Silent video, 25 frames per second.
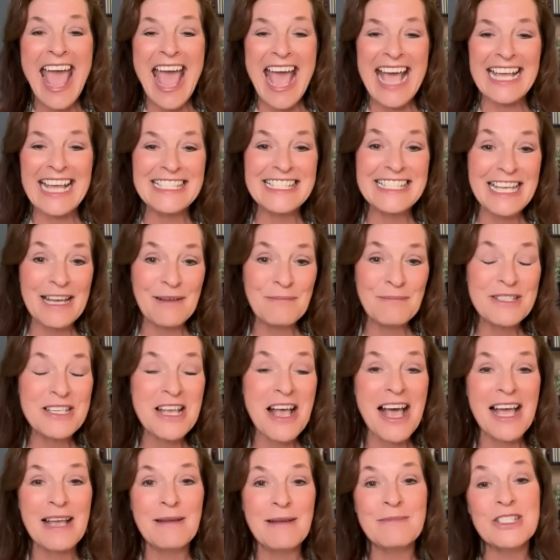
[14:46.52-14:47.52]
And
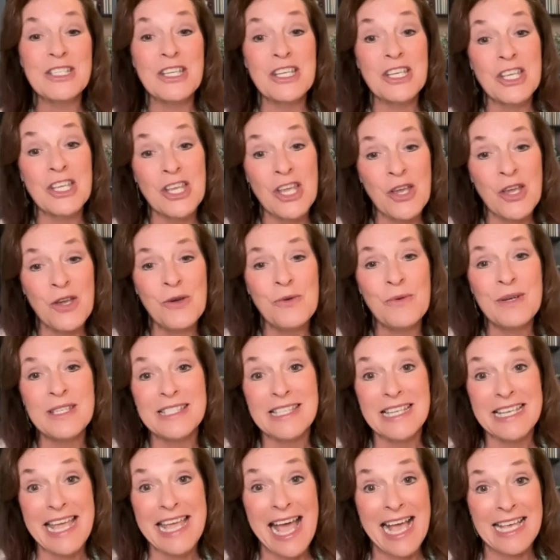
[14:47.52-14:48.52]
sometimes you, as
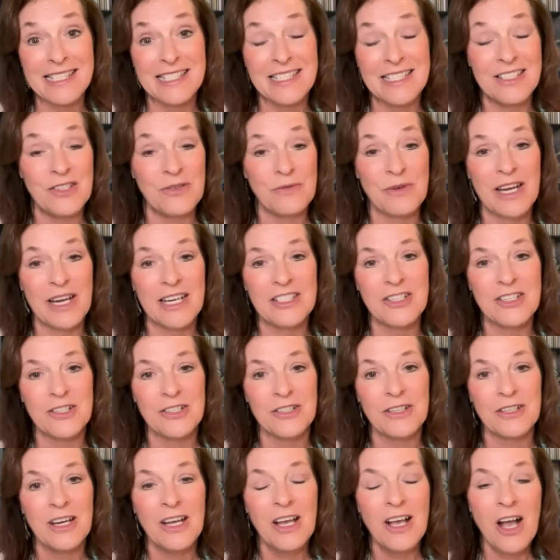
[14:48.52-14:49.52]
the casting
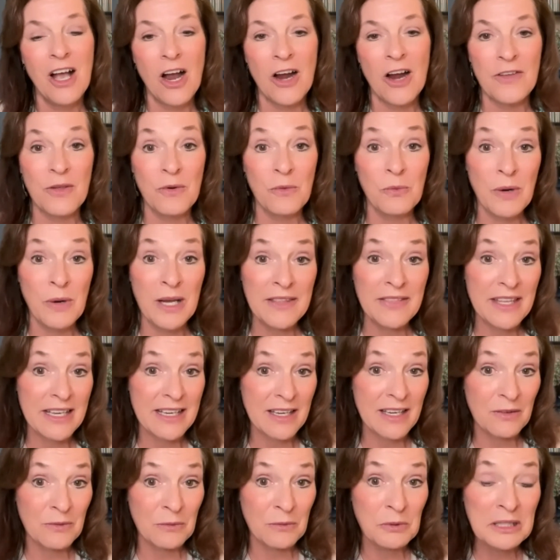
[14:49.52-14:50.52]
director, are the one
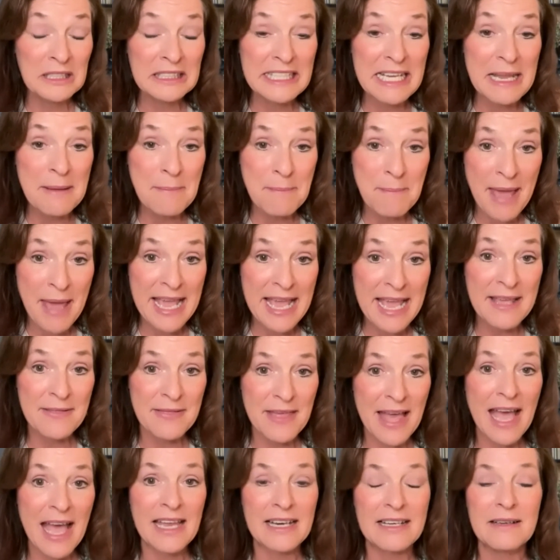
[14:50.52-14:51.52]
that can really make
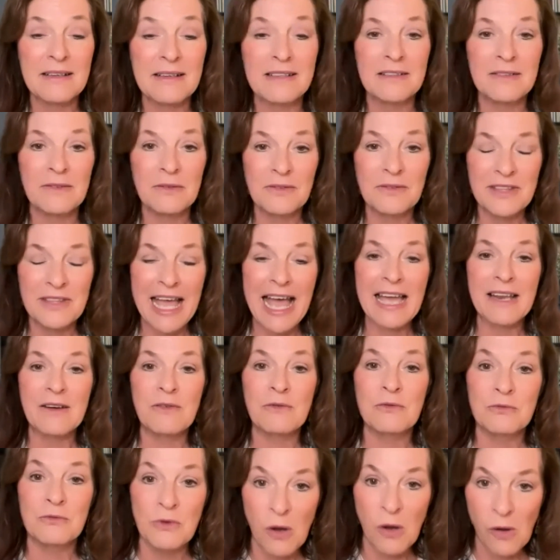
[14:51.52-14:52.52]
that that
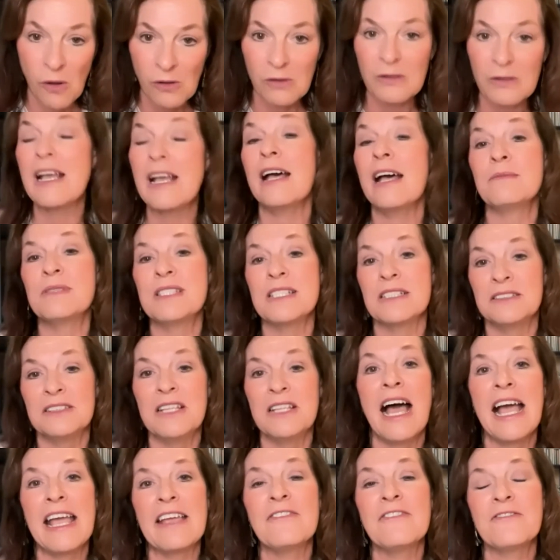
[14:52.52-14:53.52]
role come to
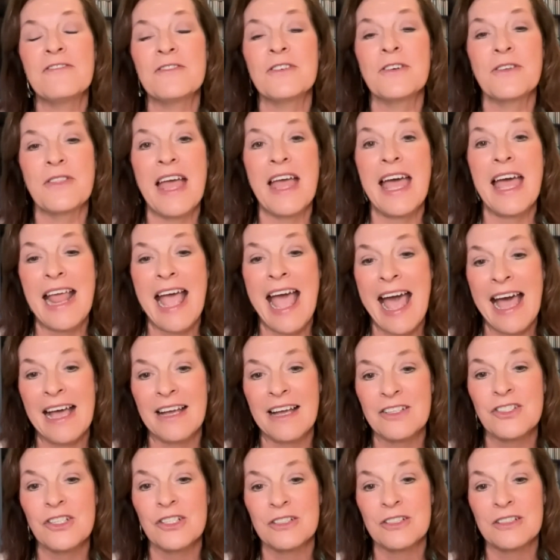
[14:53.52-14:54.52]
life for that
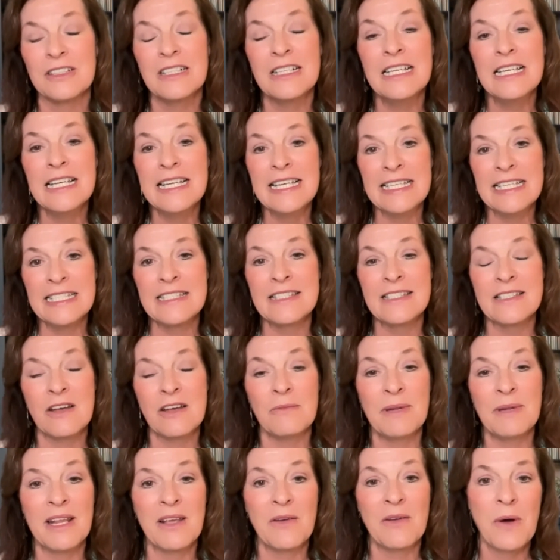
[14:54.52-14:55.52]
actor in
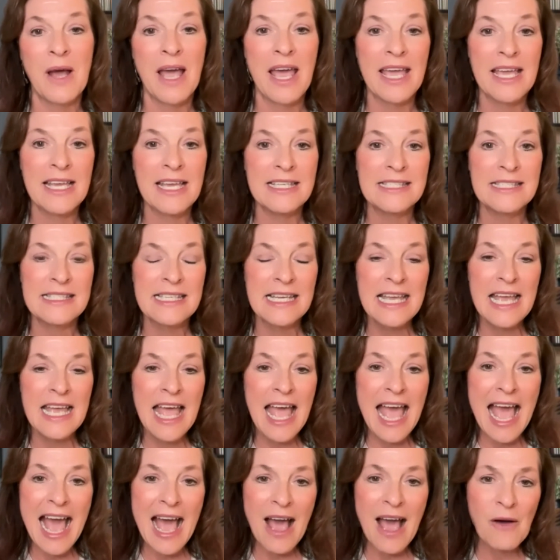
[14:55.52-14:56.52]
so many ways.
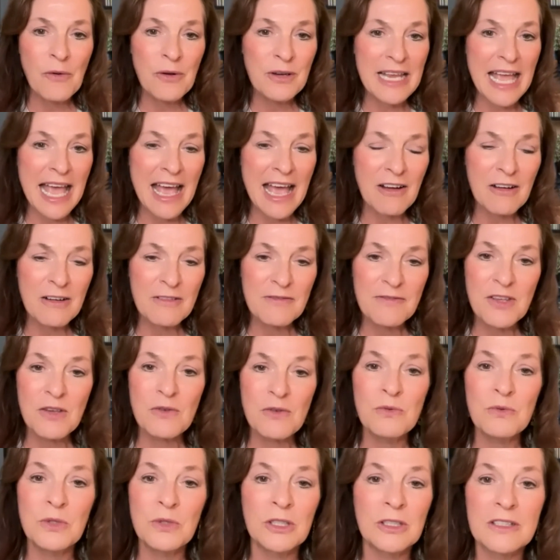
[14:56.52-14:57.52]
How have
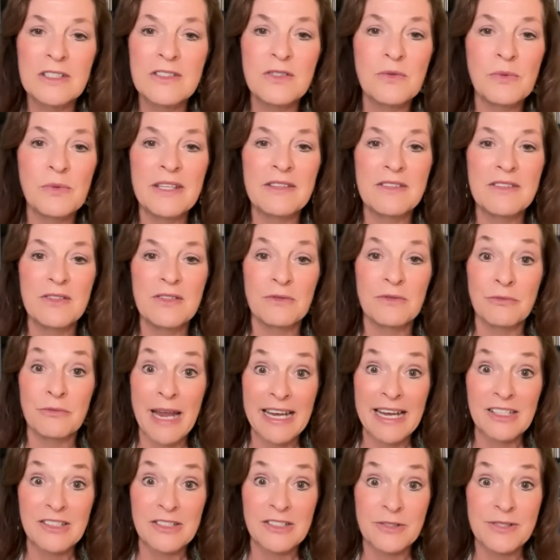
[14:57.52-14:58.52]
you worked with
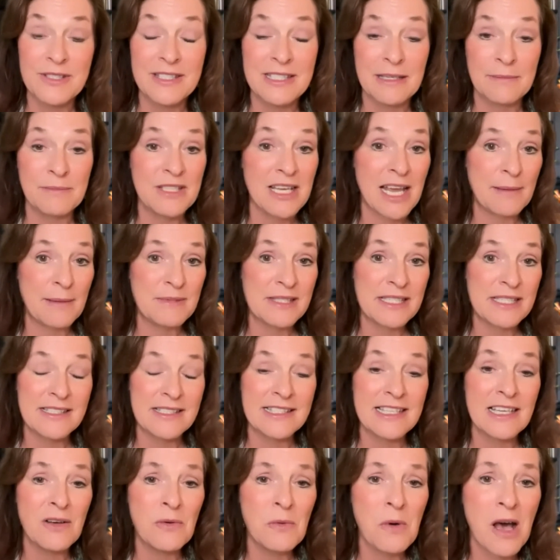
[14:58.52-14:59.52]
directors sometimes?
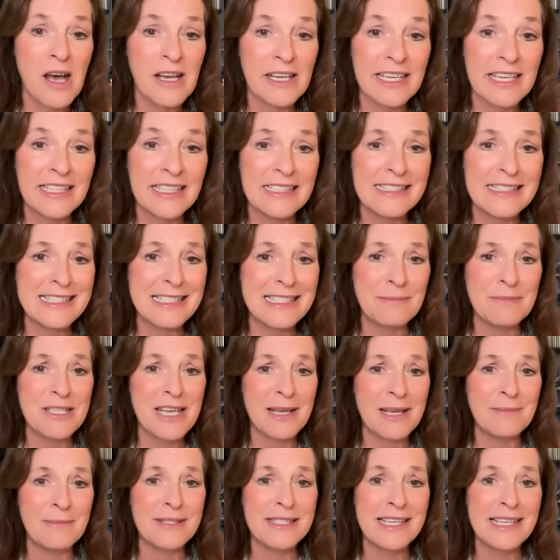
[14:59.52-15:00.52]
Because they'll walk in and
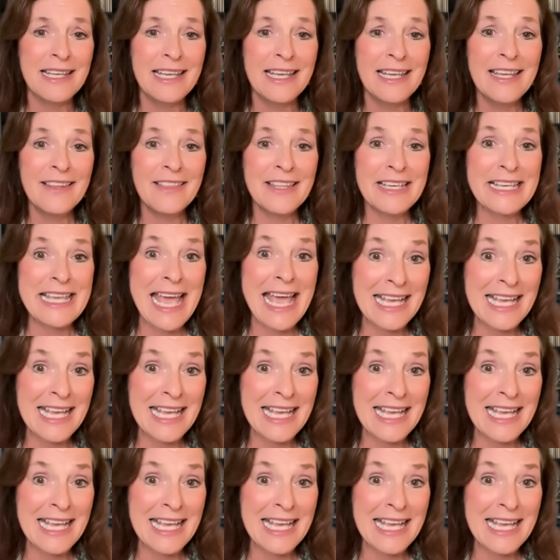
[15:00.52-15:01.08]
sometimes the